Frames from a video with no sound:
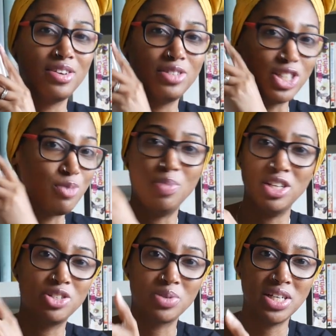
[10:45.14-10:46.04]
just
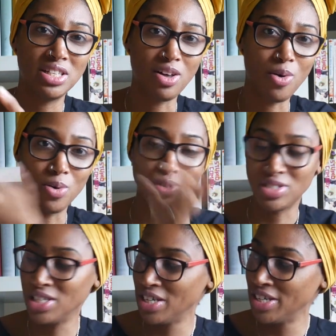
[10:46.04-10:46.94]
binge read the whole
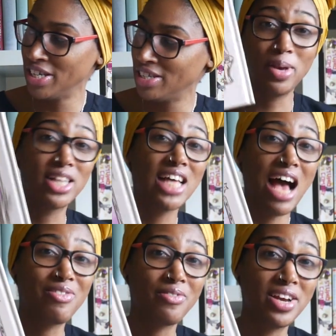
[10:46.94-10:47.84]
series. Because I
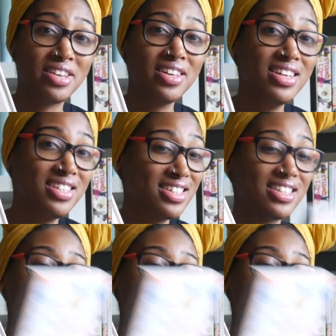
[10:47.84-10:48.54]
haven't read this,